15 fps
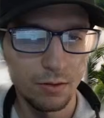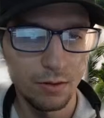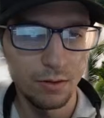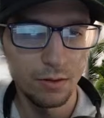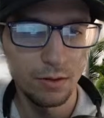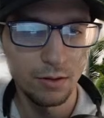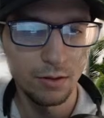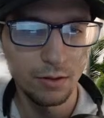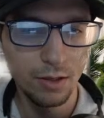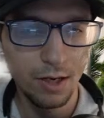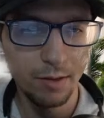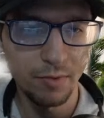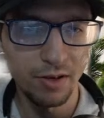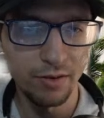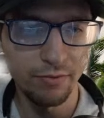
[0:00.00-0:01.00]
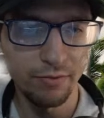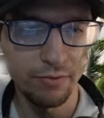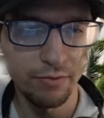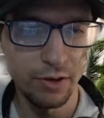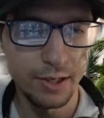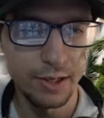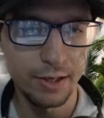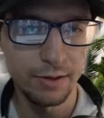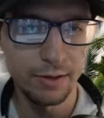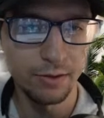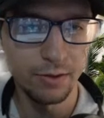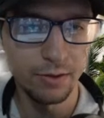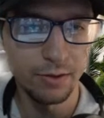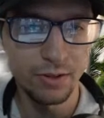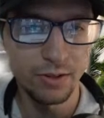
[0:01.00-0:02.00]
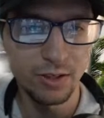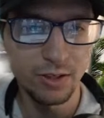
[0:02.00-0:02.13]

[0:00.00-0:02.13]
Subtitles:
There's gotta be a free download somewhere.